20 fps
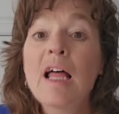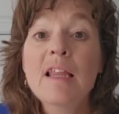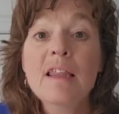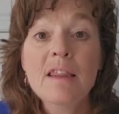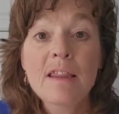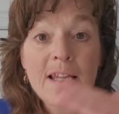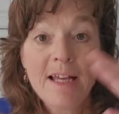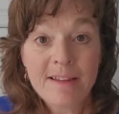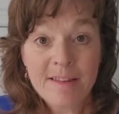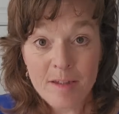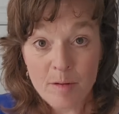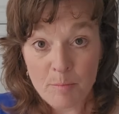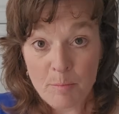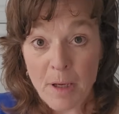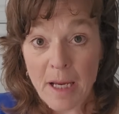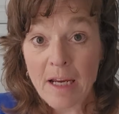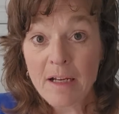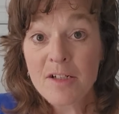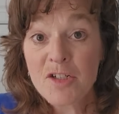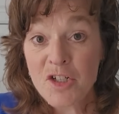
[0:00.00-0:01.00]
let the
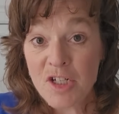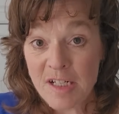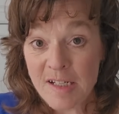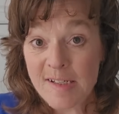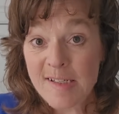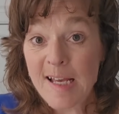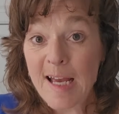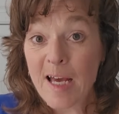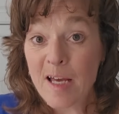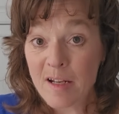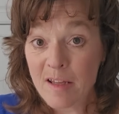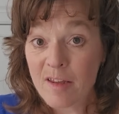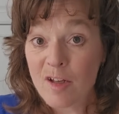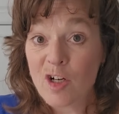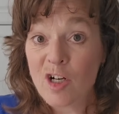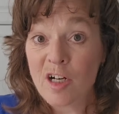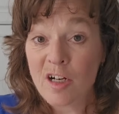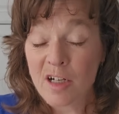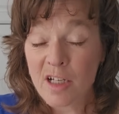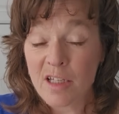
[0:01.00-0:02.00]
banshees out of the
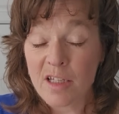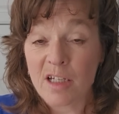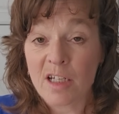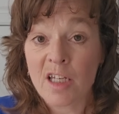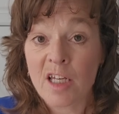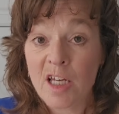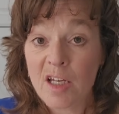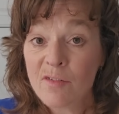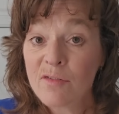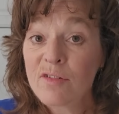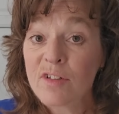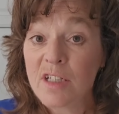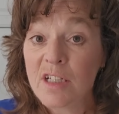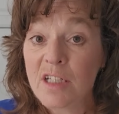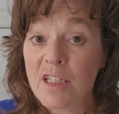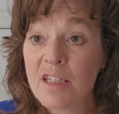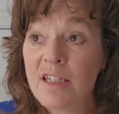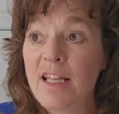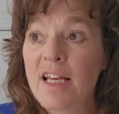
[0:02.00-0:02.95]
Ark of the Covenant.